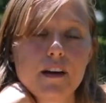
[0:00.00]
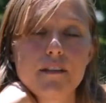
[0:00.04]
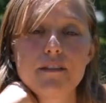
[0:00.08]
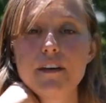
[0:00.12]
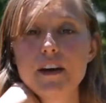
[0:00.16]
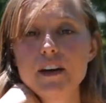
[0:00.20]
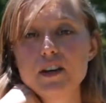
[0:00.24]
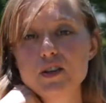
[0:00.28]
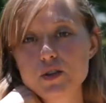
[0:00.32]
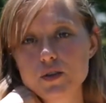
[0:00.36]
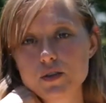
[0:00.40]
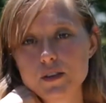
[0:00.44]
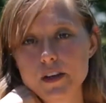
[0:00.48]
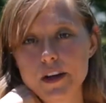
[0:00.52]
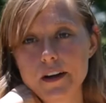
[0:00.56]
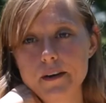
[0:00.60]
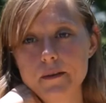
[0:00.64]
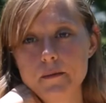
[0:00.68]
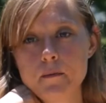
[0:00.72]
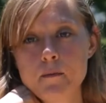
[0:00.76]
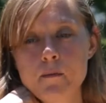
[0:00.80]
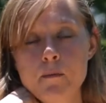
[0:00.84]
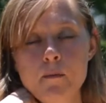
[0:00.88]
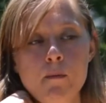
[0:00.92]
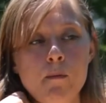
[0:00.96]
facial done,
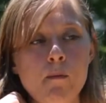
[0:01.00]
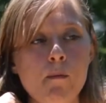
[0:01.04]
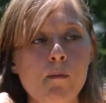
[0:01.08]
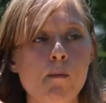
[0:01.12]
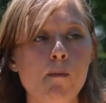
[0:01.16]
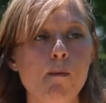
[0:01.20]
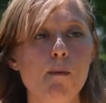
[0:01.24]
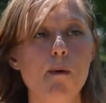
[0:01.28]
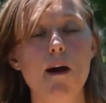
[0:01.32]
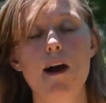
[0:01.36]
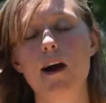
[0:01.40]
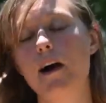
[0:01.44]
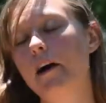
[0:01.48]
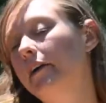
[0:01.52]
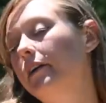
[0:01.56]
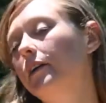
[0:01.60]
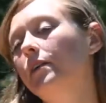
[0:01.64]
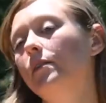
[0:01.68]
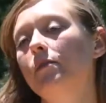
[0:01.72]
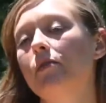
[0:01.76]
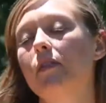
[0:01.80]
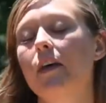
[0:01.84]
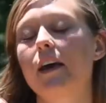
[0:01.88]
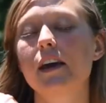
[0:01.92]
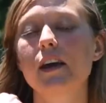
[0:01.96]

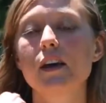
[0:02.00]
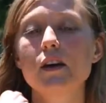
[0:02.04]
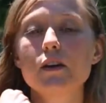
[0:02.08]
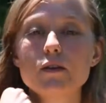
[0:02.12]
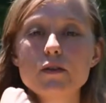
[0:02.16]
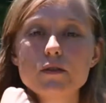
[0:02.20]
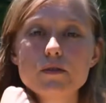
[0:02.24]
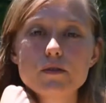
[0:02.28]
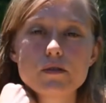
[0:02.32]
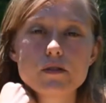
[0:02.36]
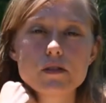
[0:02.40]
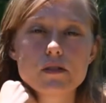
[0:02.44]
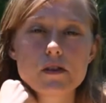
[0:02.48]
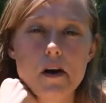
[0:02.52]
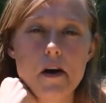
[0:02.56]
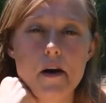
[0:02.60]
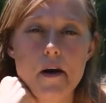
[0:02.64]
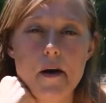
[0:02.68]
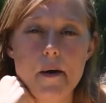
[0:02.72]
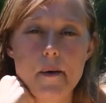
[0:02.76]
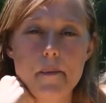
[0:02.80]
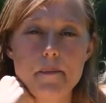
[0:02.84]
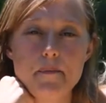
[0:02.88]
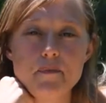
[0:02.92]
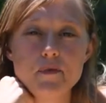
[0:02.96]
and they used
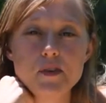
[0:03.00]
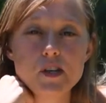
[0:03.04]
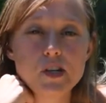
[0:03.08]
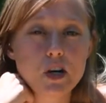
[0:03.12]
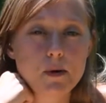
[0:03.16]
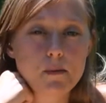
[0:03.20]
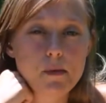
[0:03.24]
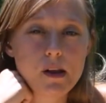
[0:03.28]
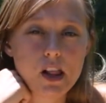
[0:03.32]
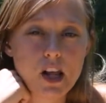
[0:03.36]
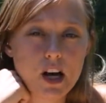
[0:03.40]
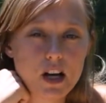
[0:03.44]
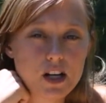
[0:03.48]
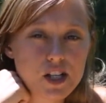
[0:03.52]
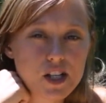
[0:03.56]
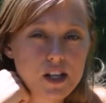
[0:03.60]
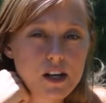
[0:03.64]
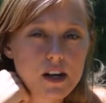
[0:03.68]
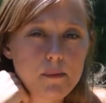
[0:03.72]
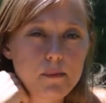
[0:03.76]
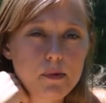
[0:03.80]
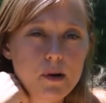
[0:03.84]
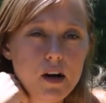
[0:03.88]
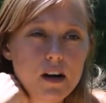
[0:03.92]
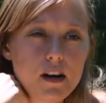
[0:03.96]

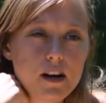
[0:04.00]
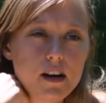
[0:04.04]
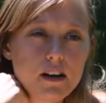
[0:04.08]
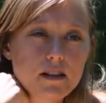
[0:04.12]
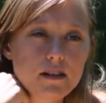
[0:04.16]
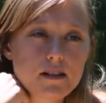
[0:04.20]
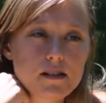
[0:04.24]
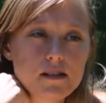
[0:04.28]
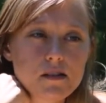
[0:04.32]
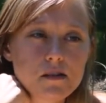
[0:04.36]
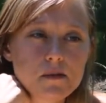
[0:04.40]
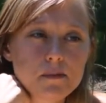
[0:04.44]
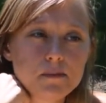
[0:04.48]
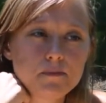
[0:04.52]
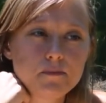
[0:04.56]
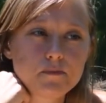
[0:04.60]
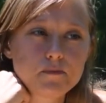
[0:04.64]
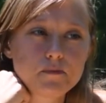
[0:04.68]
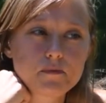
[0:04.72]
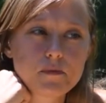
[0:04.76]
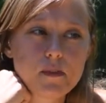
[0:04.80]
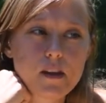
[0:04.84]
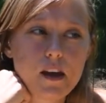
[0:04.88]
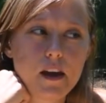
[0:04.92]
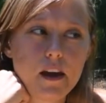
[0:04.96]
Dermalogica products,
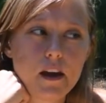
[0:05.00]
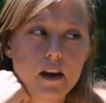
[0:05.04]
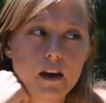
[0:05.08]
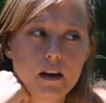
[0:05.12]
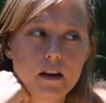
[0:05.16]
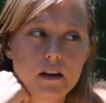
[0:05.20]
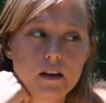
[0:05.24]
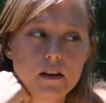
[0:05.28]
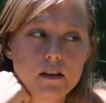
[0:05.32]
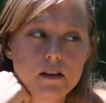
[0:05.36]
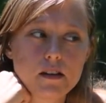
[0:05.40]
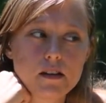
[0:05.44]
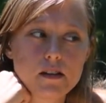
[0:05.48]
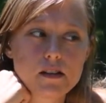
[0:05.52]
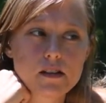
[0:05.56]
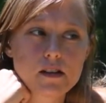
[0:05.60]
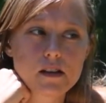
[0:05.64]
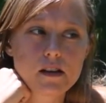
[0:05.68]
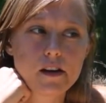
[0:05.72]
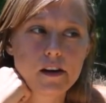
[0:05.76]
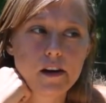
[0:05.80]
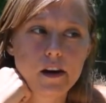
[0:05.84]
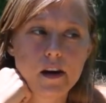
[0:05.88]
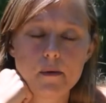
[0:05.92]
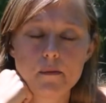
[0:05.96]
and
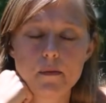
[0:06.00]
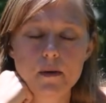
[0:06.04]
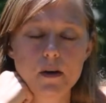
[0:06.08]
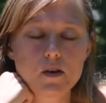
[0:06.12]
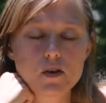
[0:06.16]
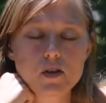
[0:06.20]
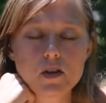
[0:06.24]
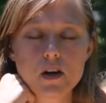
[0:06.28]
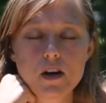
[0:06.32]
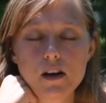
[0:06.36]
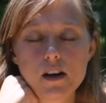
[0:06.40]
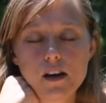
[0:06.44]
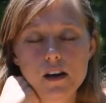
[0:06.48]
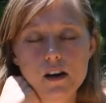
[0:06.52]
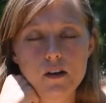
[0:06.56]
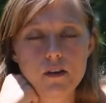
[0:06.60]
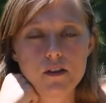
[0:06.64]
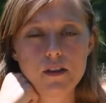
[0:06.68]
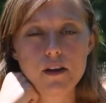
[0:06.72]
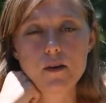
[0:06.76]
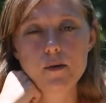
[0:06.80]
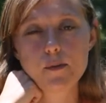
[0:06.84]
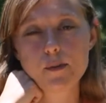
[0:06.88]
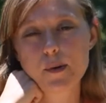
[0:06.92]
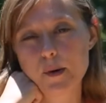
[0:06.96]

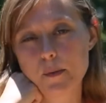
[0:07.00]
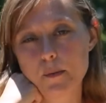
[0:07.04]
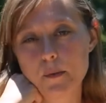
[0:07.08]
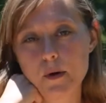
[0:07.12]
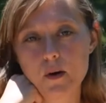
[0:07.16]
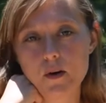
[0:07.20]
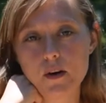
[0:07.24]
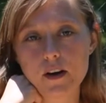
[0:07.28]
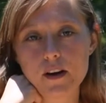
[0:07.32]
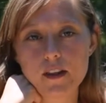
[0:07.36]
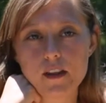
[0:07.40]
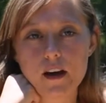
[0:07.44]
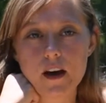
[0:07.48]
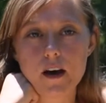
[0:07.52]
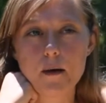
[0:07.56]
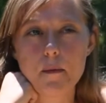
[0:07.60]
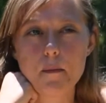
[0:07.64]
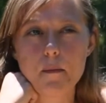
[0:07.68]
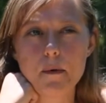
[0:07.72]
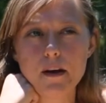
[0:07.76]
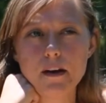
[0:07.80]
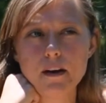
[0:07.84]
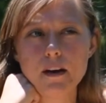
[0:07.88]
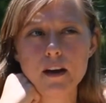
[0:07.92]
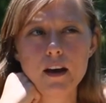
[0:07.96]
they were promoting
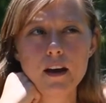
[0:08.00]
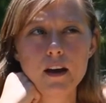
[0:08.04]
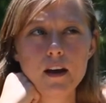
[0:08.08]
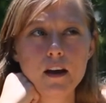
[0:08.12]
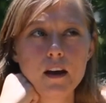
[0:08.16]
them, and